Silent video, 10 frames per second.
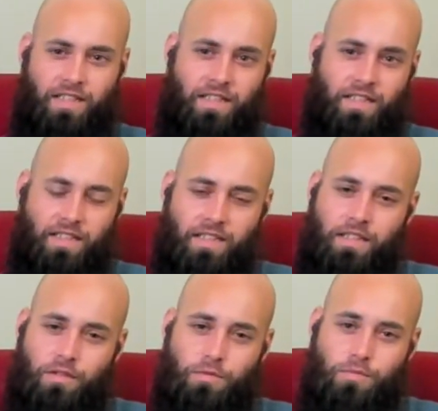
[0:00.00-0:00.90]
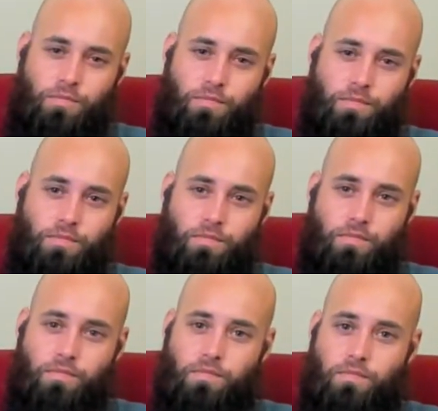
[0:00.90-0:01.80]

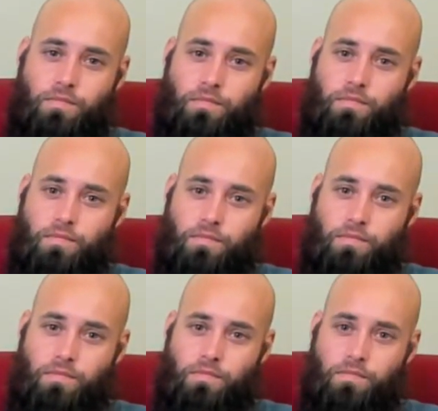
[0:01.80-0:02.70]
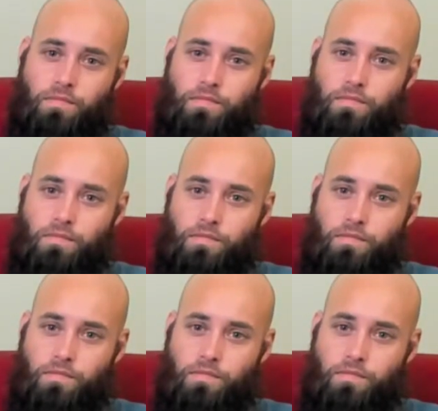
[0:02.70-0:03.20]
(not speaking)